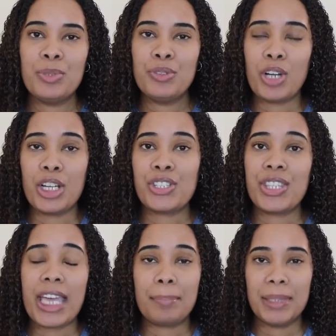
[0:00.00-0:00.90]
to move on to
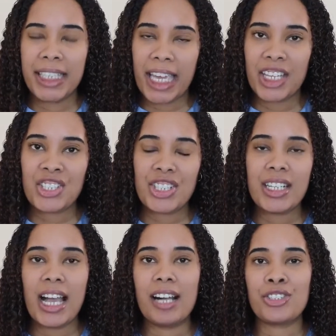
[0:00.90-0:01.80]
the
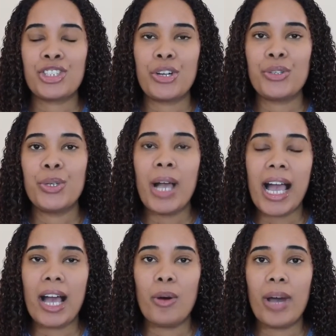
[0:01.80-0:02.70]
application. I'll show you
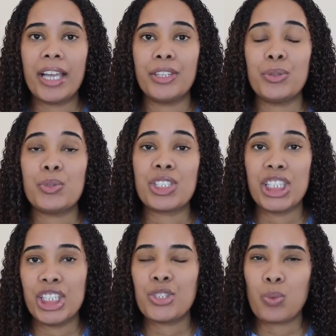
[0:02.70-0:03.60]
how I use
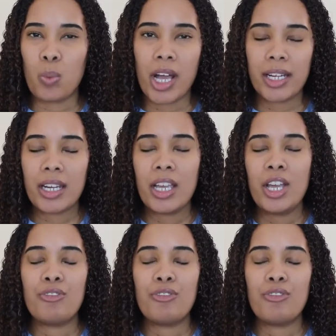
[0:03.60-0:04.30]
each one.